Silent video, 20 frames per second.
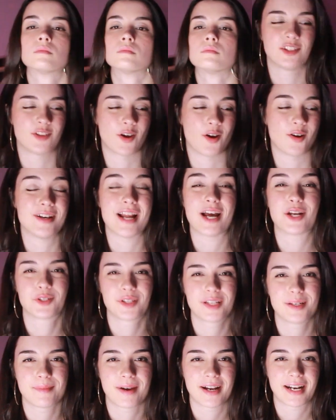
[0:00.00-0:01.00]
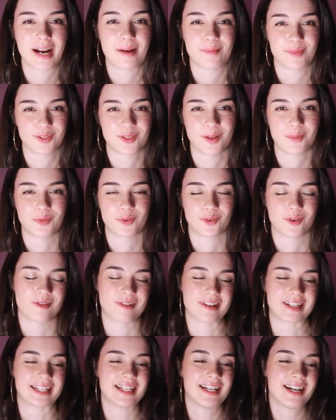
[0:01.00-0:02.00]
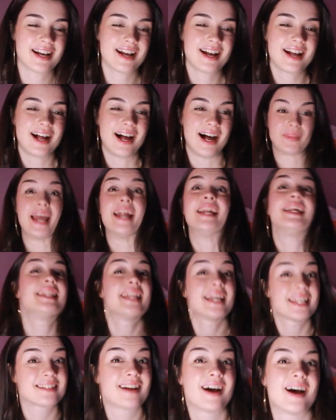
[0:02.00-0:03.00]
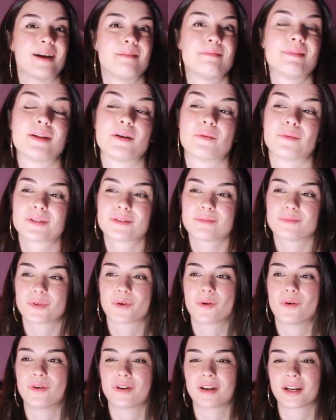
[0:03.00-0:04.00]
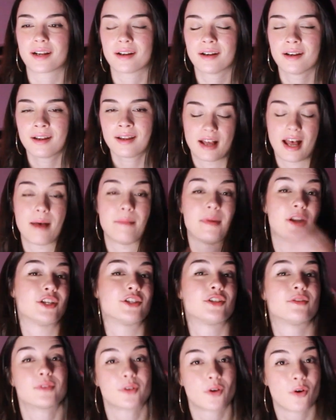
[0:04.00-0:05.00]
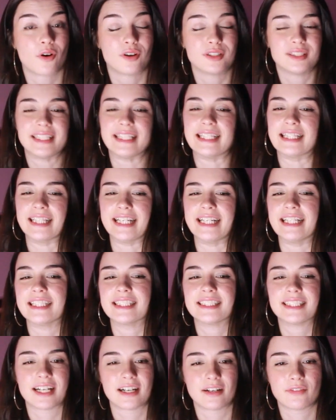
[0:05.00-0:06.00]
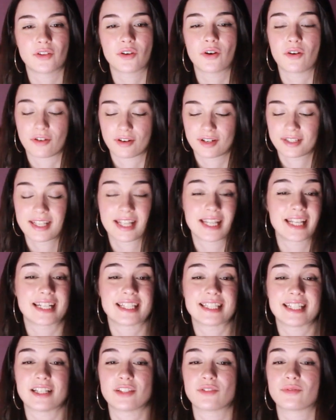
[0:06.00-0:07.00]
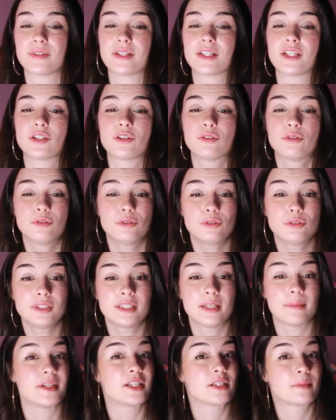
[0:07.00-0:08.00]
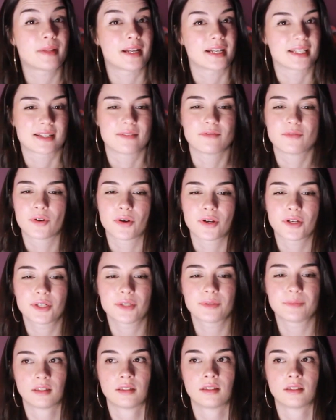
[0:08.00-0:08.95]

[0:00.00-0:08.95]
So naturally my camera stopped recording, and in that time that it wasn't recording, I managed to record the lead guitar of the chorus. I think it sounds really cool. Let me just play some for you.